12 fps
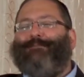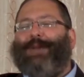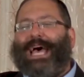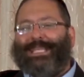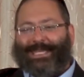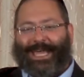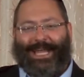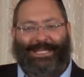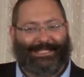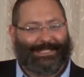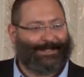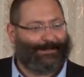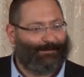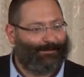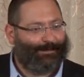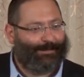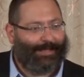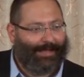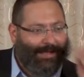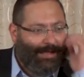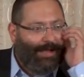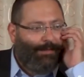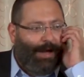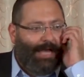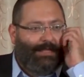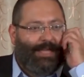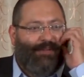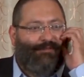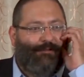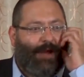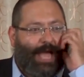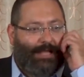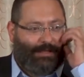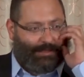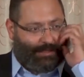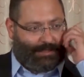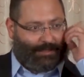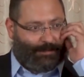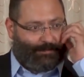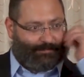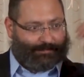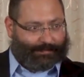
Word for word: message? My dear friends,